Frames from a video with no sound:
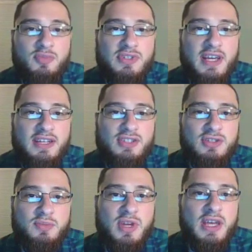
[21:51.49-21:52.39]

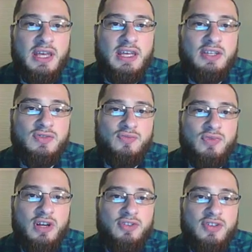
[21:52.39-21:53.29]
potassium is
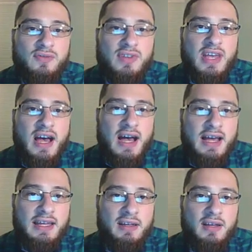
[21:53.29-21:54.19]
relatively high.